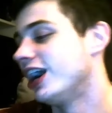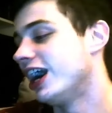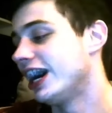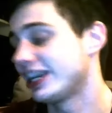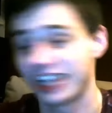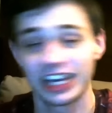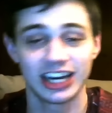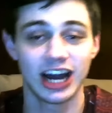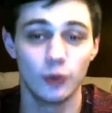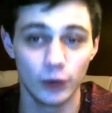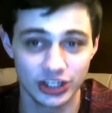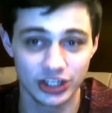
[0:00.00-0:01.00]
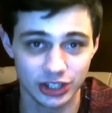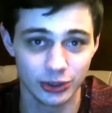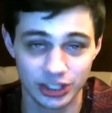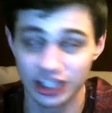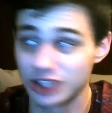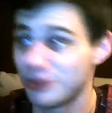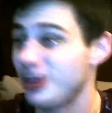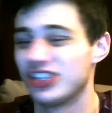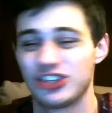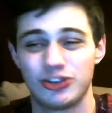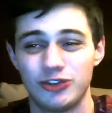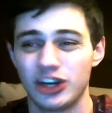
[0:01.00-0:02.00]
I cannot wait to go see this. May
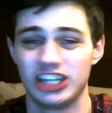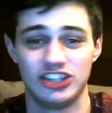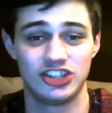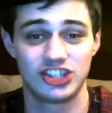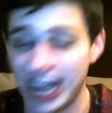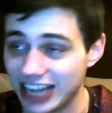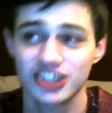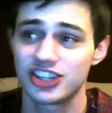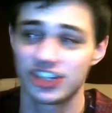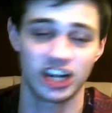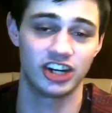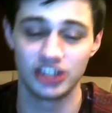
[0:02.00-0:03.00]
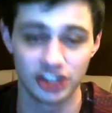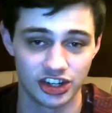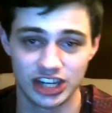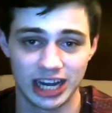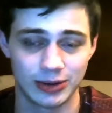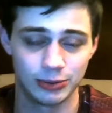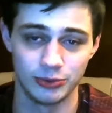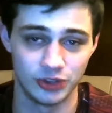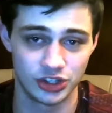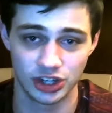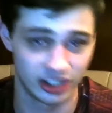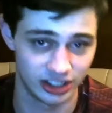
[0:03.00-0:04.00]
is fucking stacked. This entire year is stacked with
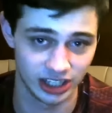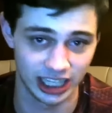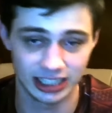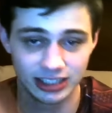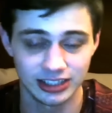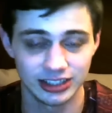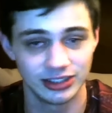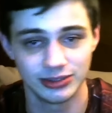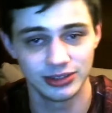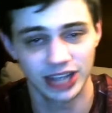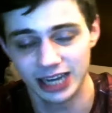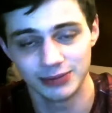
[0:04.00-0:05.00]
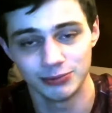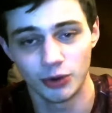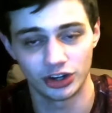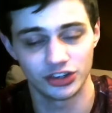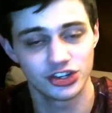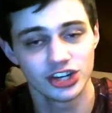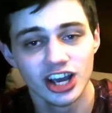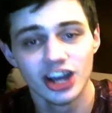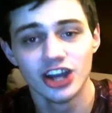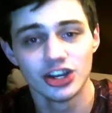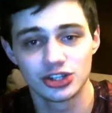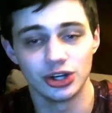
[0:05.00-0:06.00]
movies starting like March.
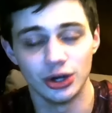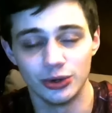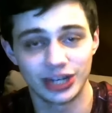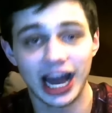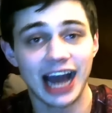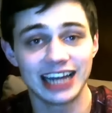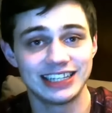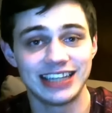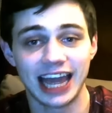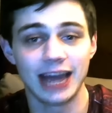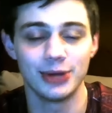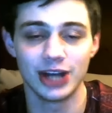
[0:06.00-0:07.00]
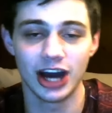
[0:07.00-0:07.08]
So God damn it.